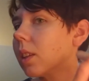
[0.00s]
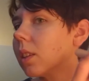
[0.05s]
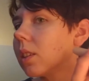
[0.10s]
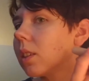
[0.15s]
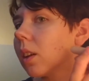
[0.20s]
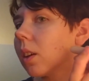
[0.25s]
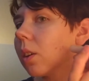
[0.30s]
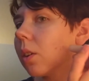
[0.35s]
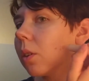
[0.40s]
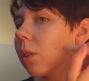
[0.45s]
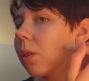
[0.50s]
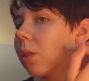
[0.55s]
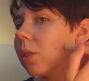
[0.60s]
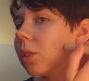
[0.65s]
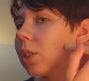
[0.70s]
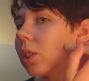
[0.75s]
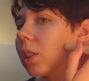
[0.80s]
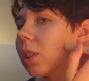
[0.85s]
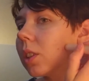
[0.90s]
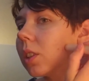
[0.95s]
So
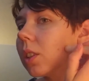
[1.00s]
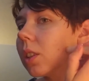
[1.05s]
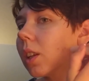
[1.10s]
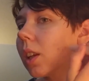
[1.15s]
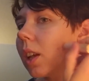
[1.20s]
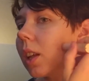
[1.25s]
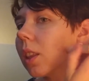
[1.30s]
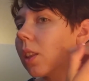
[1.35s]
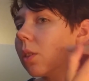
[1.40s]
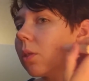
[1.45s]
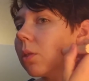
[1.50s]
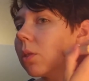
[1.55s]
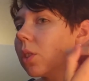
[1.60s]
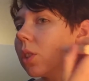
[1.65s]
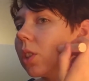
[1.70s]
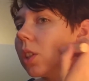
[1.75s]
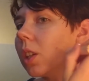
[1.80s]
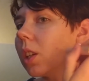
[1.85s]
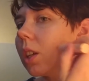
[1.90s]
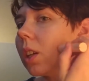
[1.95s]
just get those
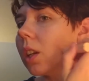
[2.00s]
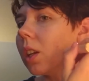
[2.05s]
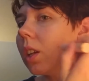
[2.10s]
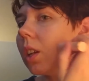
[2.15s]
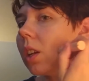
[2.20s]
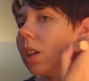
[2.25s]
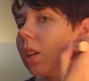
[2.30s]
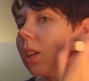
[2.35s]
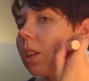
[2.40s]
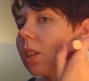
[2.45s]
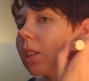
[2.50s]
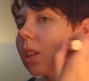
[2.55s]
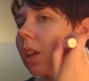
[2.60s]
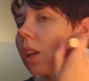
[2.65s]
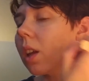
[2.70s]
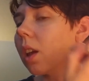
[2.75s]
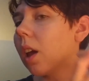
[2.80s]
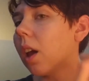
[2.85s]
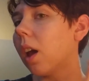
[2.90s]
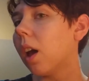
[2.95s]
cheekies.
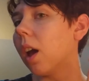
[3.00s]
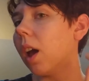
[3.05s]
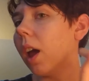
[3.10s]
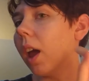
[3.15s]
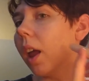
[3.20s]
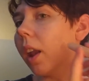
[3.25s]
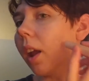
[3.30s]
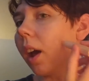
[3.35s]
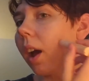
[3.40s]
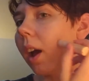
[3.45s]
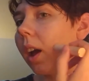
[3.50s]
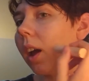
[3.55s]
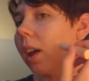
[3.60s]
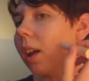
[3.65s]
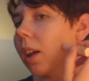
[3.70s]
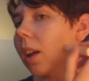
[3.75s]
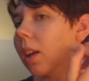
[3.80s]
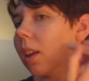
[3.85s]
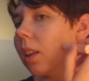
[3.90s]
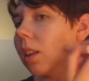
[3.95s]
And
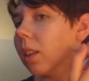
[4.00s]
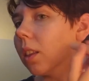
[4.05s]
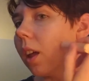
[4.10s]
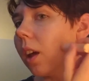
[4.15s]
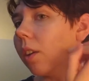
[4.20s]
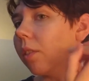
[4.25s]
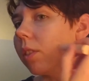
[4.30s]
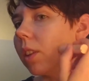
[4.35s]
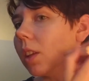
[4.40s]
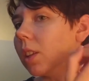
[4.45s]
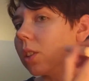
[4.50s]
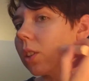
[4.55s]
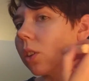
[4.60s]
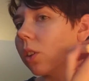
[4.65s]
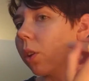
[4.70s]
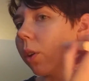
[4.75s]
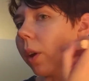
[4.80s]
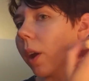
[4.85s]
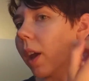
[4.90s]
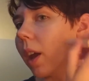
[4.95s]
I love these
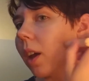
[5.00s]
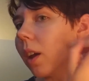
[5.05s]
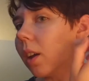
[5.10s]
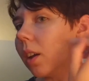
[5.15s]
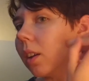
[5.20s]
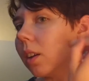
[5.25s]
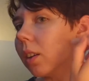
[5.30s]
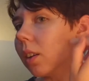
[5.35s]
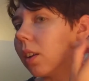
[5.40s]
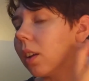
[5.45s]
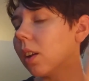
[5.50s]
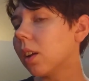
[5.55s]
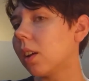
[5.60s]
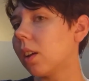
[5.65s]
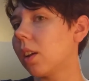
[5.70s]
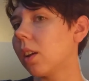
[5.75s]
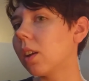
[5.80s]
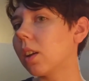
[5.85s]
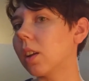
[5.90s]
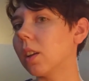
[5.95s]
crayon
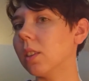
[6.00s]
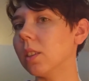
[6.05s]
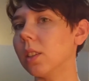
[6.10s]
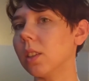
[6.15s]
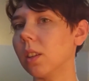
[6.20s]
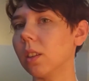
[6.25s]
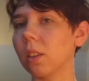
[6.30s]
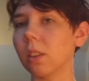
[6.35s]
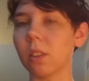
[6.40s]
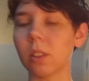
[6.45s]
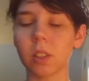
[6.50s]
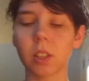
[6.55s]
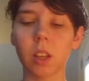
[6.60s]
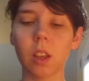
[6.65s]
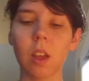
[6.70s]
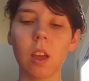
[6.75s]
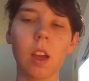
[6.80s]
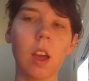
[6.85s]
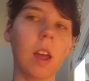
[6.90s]
concealers.